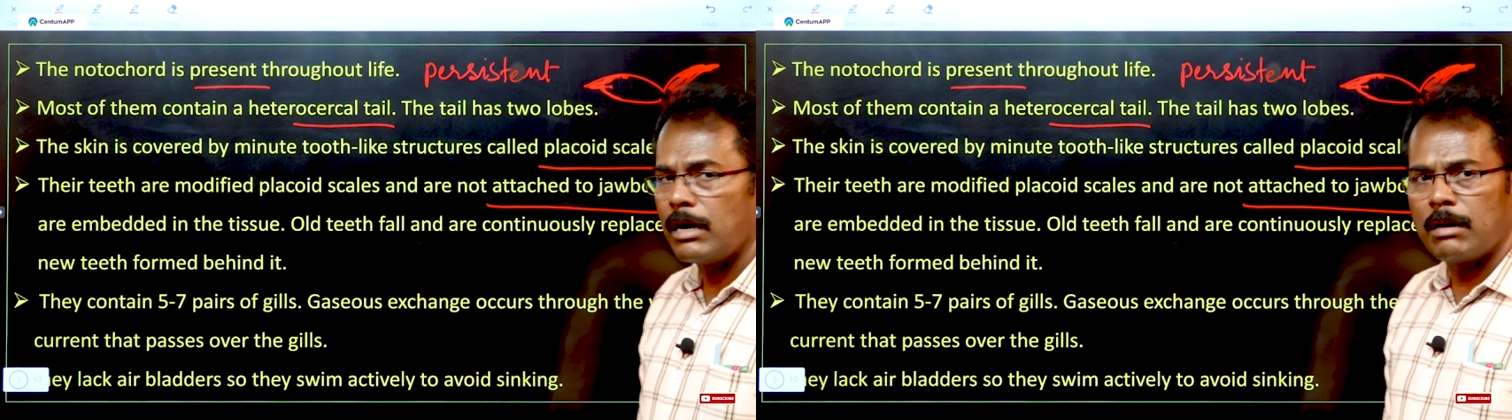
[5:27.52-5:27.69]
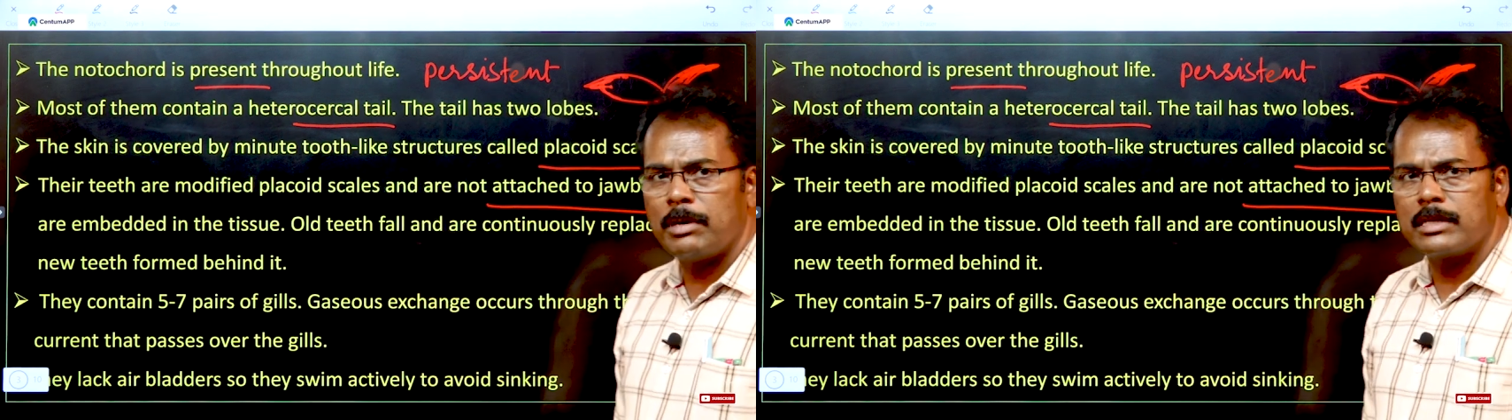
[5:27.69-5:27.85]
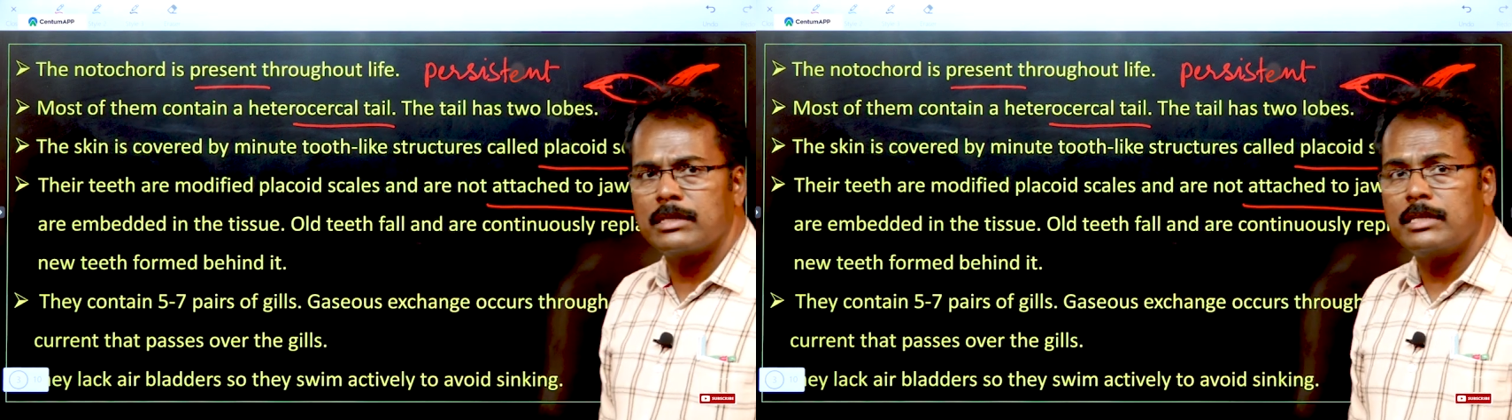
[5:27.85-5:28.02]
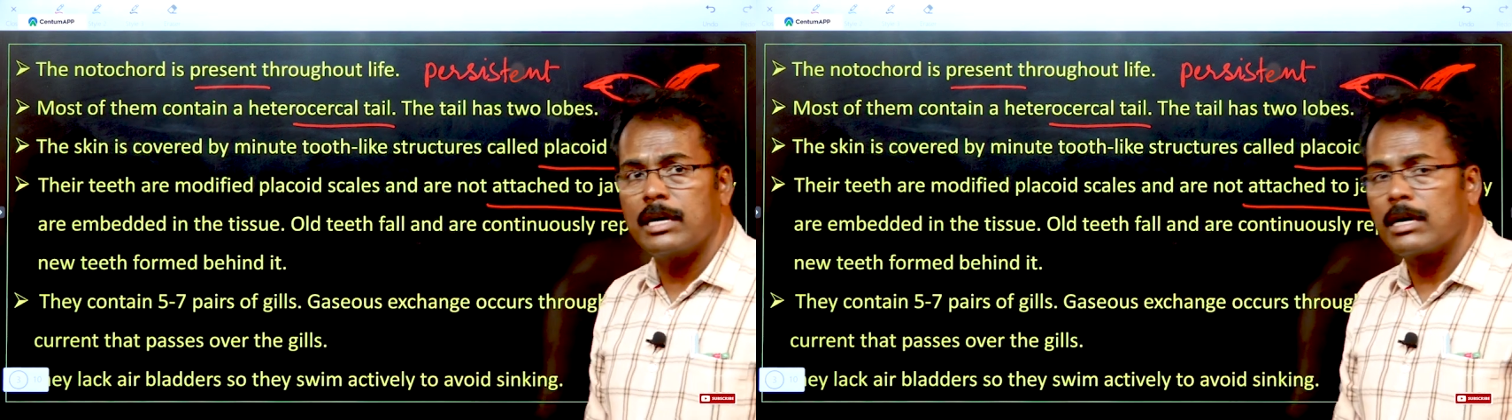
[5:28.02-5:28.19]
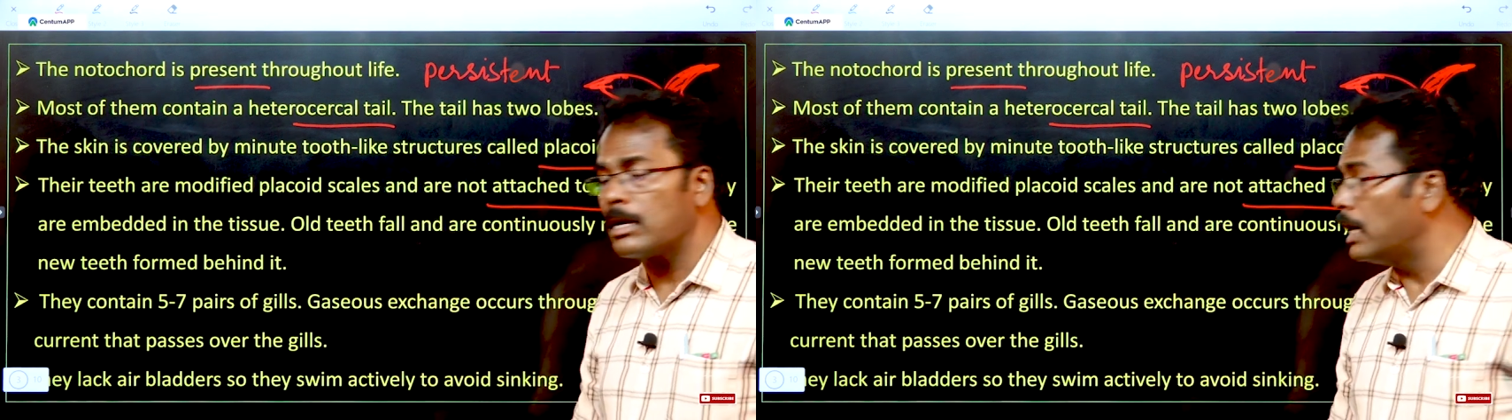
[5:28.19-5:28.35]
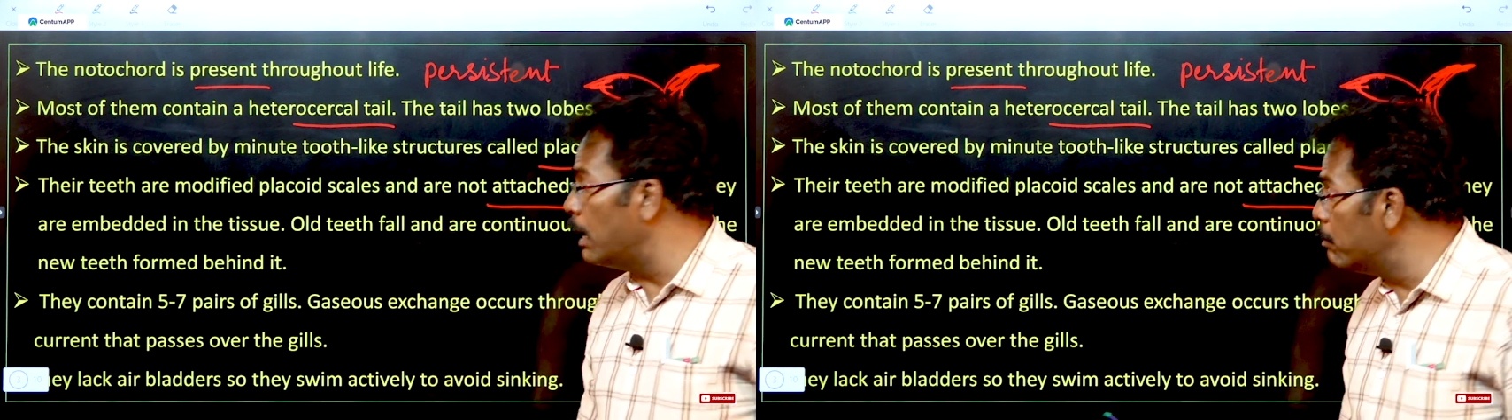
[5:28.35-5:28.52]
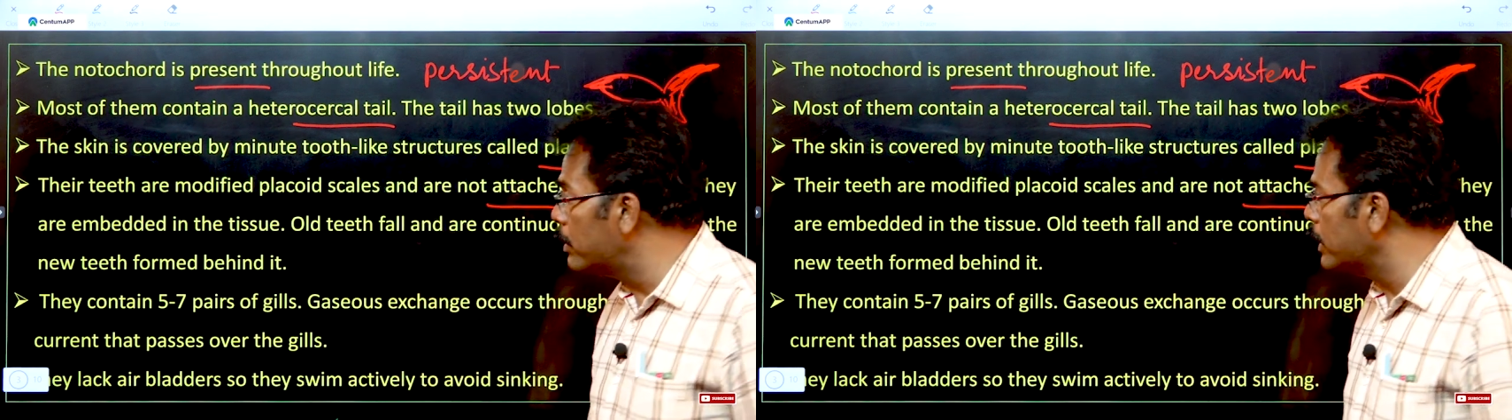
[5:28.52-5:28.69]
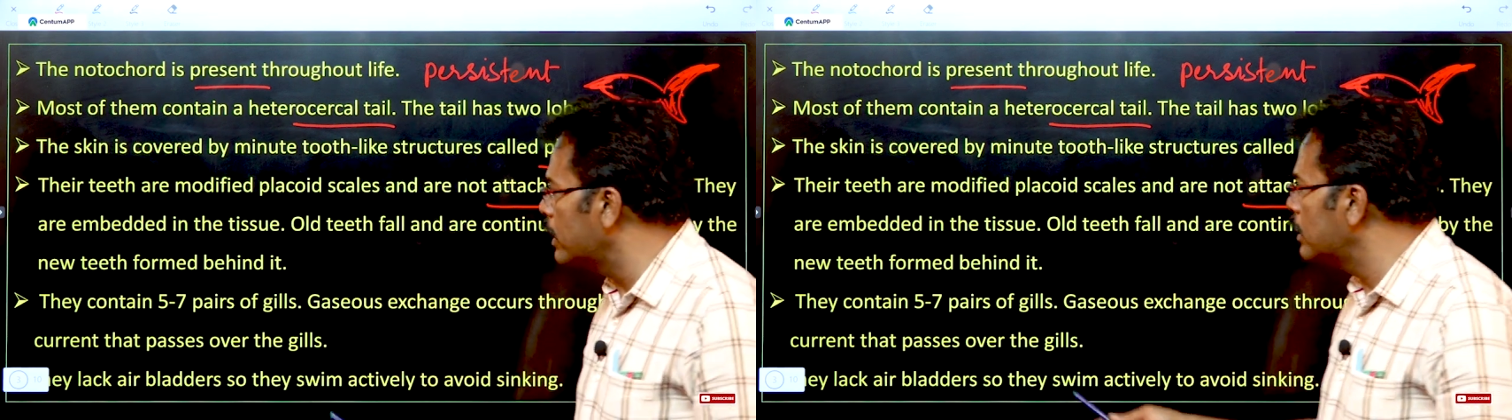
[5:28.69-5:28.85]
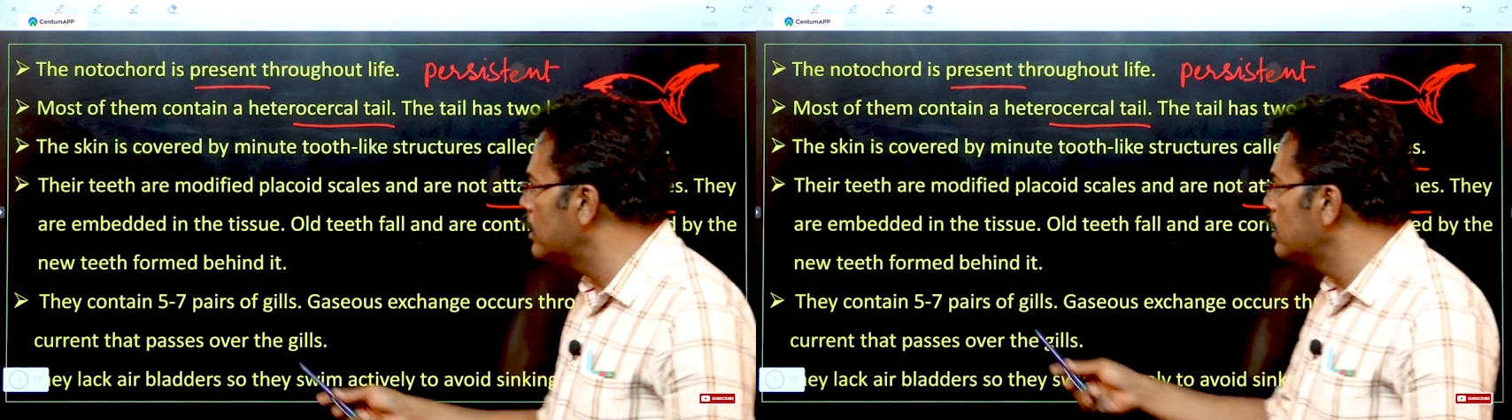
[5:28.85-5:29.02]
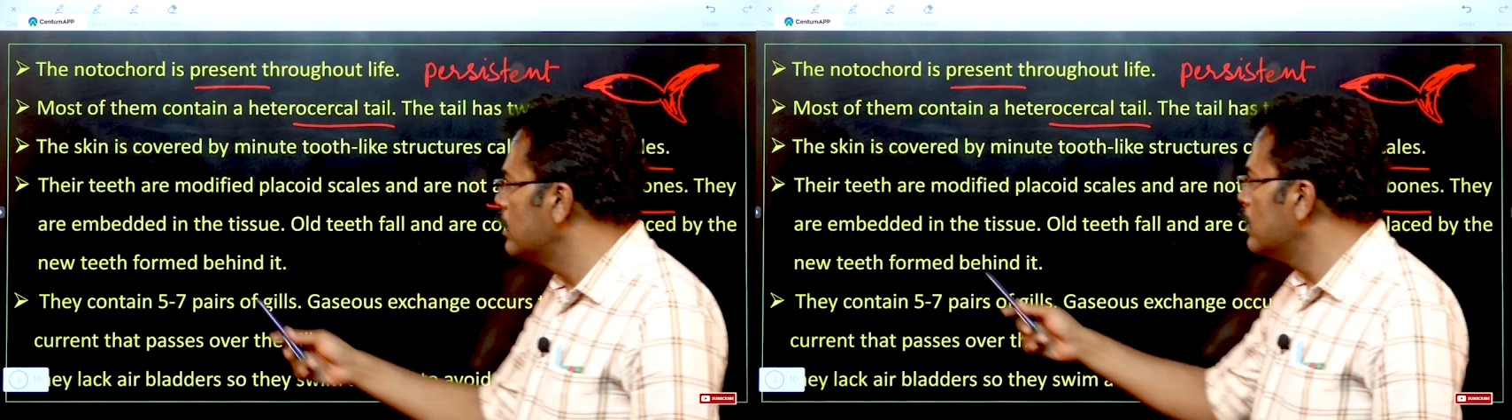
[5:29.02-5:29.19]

but they are embedded